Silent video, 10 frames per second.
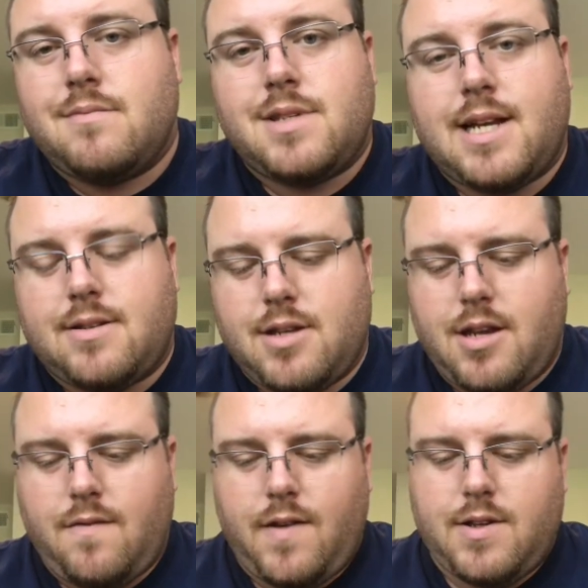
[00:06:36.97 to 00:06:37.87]
Sounds
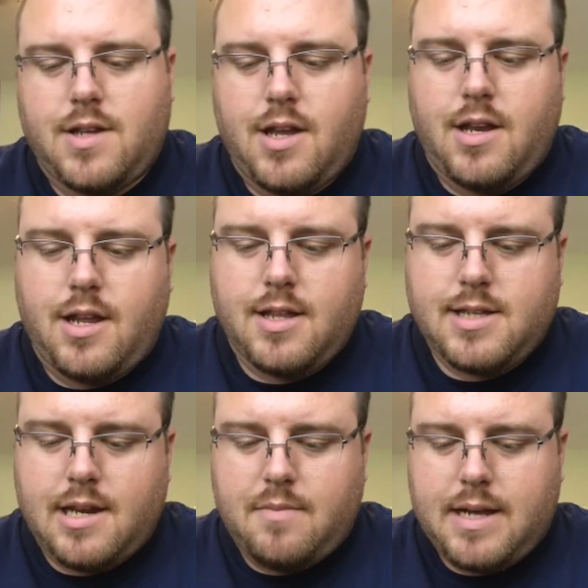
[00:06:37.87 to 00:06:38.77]
good, feels good,
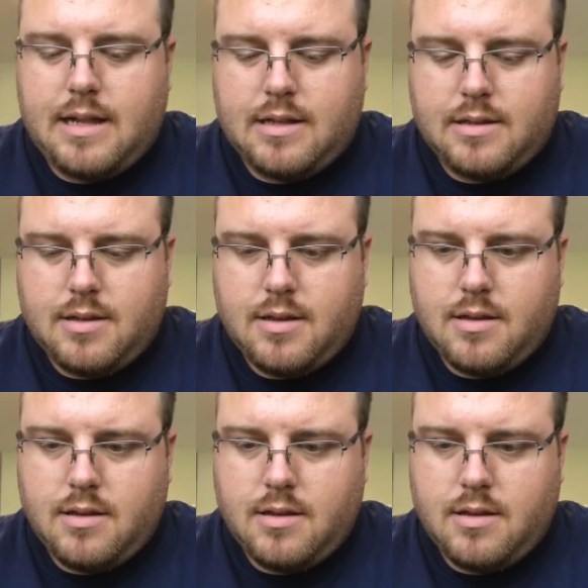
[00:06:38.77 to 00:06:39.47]
nothing's out of balance.